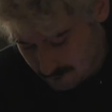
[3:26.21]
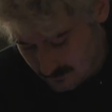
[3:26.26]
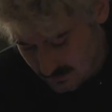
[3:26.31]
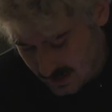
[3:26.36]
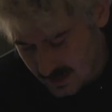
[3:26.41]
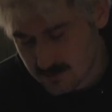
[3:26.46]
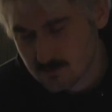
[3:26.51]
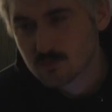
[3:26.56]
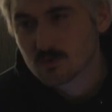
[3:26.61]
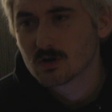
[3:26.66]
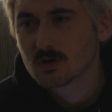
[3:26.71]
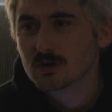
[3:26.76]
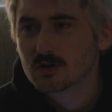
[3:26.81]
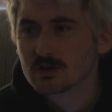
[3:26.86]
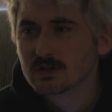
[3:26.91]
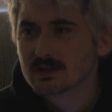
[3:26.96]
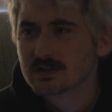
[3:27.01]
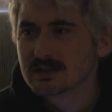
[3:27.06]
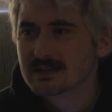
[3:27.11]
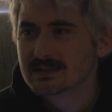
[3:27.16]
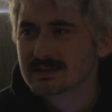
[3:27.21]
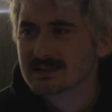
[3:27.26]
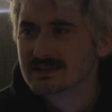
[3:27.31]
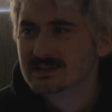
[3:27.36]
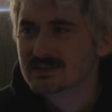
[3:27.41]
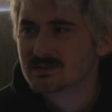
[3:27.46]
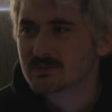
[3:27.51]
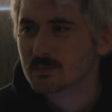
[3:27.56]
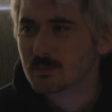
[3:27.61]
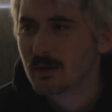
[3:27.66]
Edward
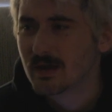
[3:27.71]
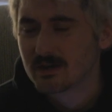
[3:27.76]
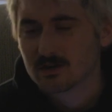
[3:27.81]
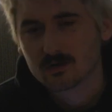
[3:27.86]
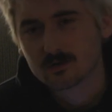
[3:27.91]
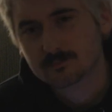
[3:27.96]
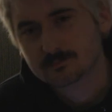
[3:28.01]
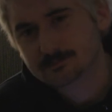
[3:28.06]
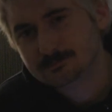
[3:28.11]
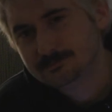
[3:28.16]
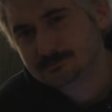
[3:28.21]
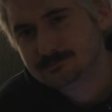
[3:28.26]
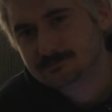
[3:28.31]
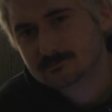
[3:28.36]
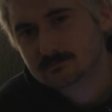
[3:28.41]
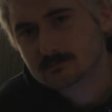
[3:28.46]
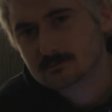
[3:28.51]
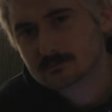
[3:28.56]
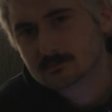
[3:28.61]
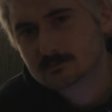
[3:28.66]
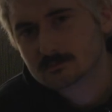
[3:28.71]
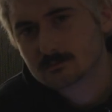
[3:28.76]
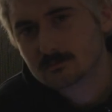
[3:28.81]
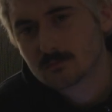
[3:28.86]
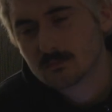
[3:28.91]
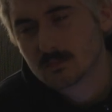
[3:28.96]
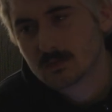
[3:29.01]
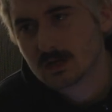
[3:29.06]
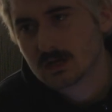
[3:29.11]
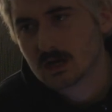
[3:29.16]
is better.
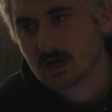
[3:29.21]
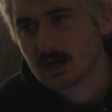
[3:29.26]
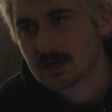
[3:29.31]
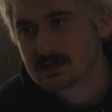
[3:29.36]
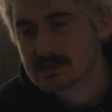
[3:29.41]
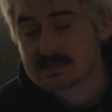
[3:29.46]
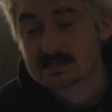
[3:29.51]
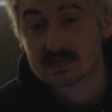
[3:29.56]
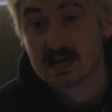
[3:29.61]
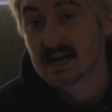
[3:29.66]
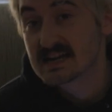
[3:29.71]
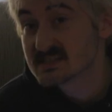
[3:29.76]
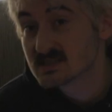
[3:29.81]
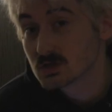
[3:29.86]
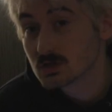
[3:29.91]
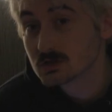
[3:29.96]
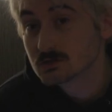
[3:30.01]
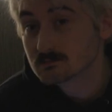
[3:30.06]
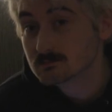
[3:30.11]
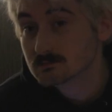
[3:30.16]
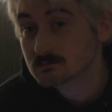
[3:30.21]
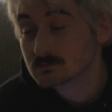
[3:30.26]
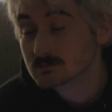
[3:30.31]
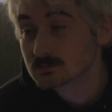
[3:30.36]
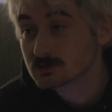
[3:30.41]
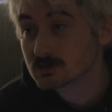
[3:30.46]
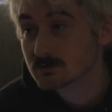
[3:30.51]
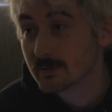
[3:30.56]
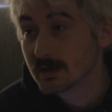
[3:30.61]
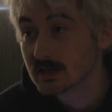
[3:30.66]
He's nicer
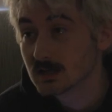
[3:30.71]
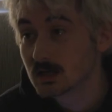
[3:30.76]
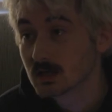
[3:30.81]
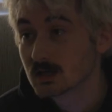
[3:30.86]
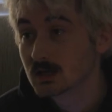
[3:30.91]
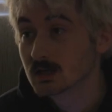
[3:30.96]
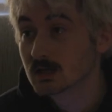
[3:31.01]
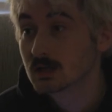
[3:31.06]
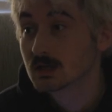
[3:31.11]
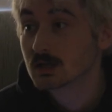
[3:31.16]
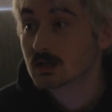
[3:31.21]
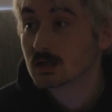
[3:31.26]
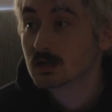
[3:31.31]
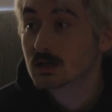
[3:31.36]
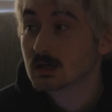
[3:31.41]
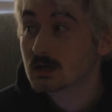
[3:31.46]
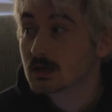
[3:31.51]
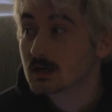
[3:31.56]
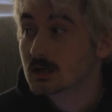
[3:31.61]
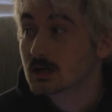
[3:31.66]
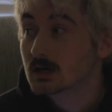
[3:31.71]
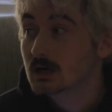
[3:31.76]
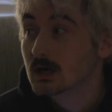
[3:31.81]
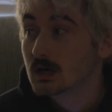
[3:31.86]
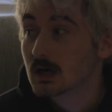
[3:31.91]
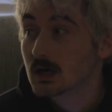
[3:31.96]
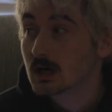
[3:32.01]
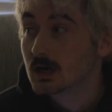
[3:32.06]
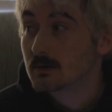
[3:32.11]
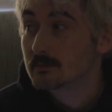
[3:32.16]
to Bella.
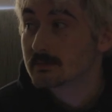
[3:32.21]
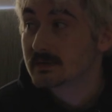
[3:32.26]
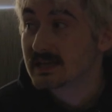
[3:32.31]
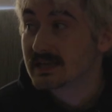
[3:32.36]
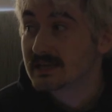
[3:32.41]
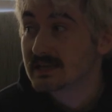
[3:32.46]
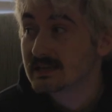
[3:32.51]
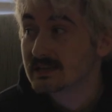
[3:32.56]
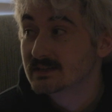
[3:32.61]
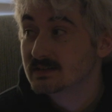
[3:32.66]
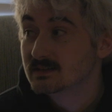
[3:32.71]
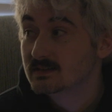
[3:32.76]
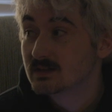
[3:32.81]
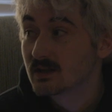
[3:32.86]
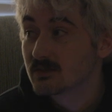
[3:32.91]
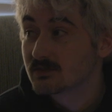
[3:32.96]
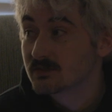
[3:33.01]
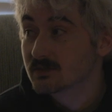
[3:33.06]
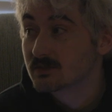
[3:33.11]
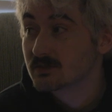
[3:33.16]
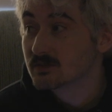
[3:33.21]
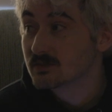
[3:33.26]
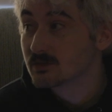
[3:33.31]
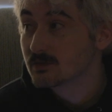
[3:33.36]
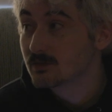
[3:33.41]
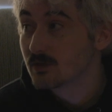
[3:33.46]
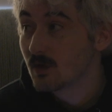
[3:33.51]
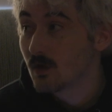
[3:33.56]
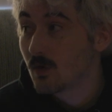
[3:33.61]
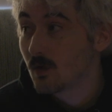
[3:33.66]
He doesn't
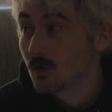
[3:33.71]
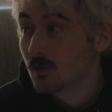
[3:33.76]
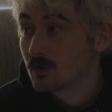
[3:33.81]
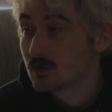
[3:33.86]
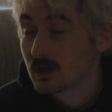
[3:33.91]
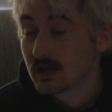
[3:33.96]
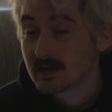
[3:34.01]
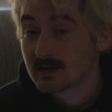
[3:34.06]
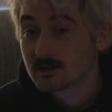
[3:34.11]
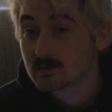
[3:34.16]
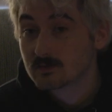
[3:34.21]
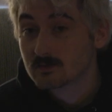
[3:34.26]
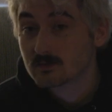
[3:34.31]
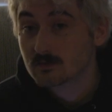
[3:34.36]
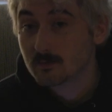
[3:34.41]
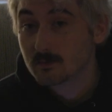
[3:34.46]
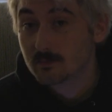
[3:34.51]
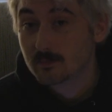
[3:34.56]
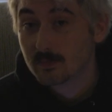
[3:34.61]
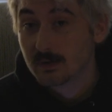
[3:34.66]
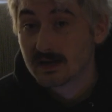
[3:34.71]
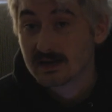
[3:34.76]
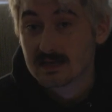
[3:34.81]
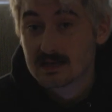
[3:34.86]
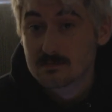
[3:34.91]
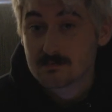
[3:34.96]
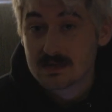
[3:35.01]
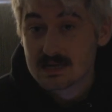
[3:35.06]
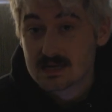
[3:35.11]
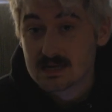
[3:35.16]
do the whole like
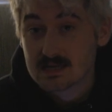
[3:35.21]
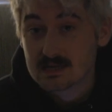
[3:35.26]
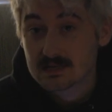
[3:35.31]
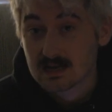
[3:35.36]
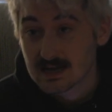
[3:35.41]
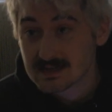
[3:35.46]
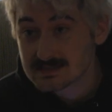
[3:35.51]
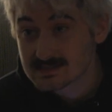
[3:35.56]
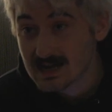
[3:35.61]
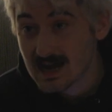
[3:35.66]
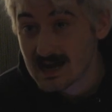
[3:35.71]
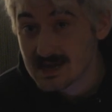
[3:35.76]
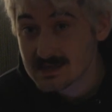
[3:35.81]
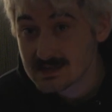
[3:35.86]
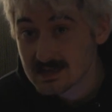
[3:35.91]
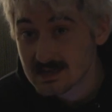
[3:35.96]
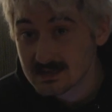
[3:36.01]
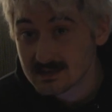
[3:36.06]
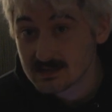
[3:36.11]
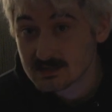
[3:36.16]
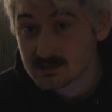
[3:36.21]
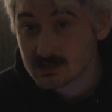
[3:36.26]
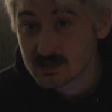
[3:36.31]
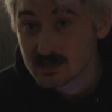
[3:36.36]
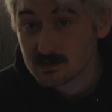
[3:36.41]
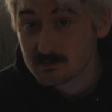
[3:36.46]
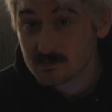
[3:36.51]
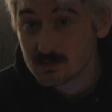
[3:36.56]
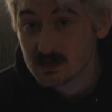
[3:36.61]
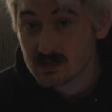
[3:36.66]
pity me nice guy thing that
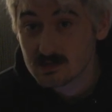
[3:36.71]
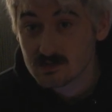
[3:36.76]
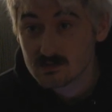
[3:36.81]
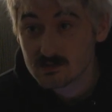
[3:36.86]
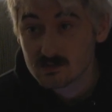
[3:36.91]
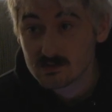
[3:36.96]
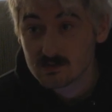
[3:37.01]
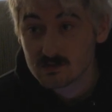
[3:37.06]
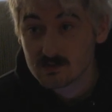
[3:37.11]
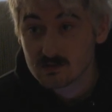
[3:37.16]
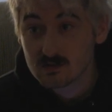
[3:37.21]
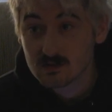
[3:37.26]
Jacob does.